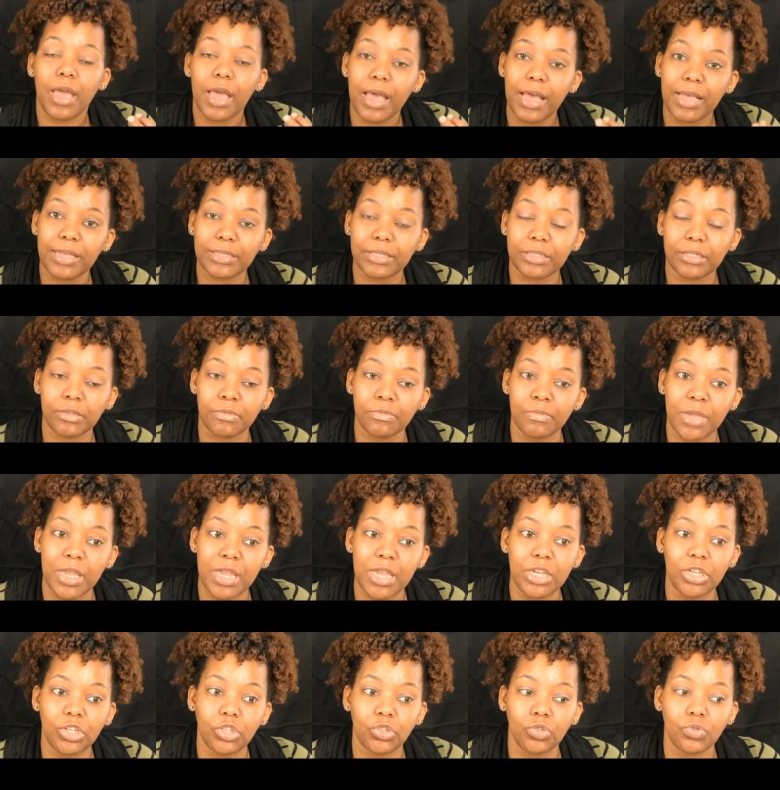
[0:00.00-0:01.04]
has some
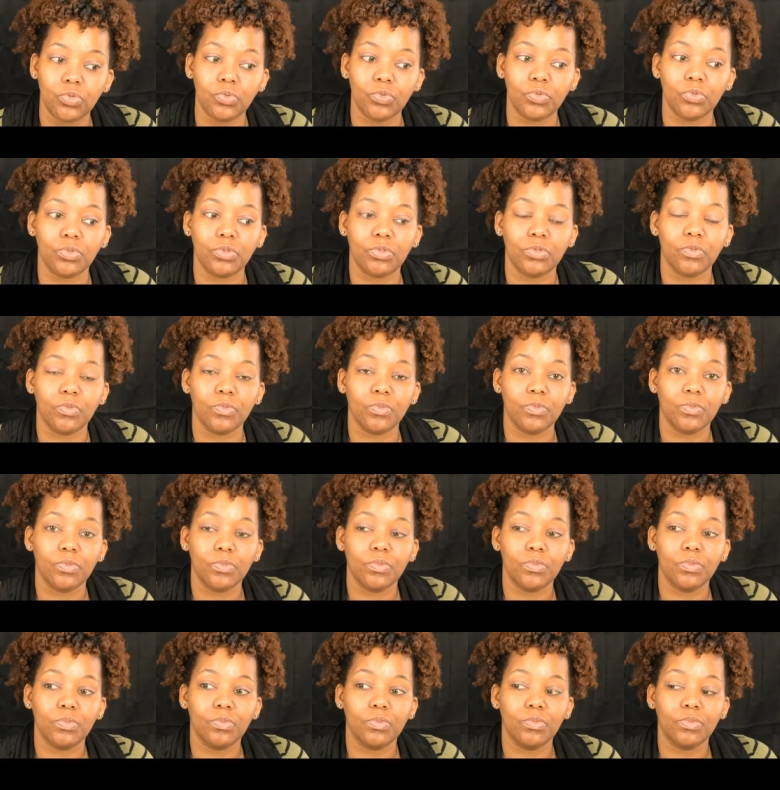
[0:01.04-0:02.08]
issues
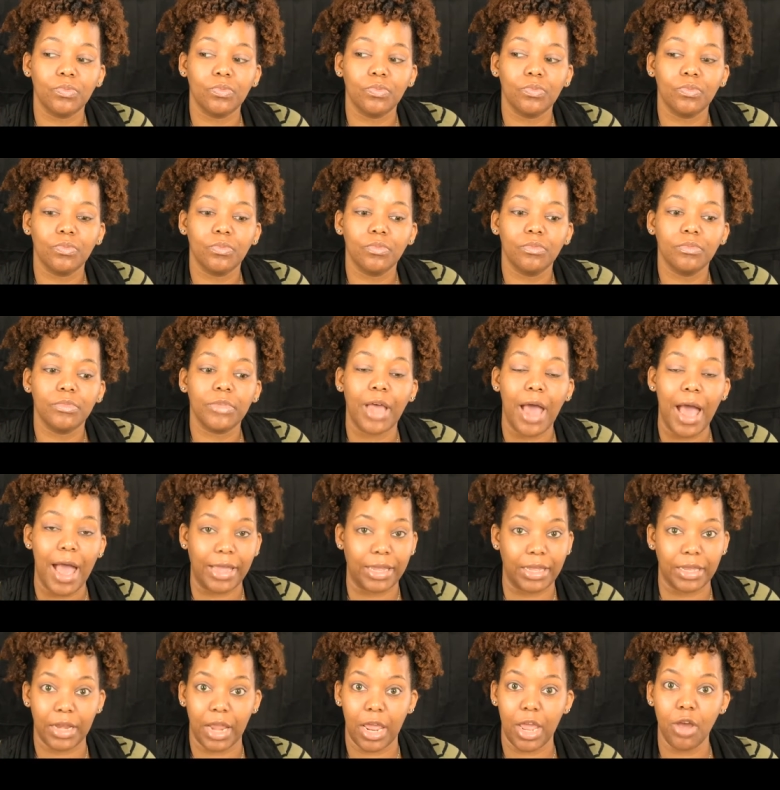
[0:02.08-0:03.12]
that
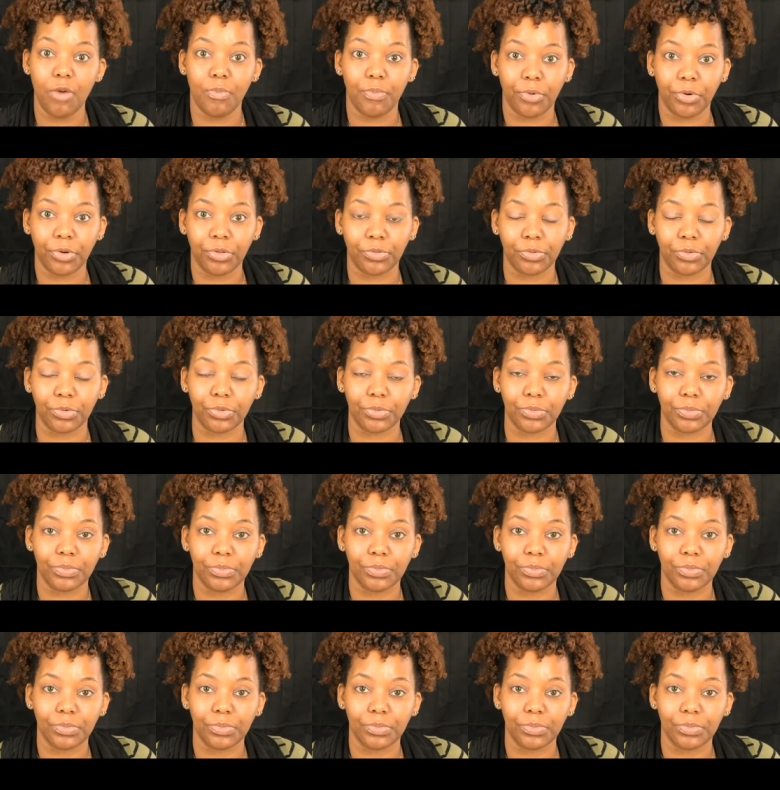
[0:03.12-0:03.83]
I can help her through.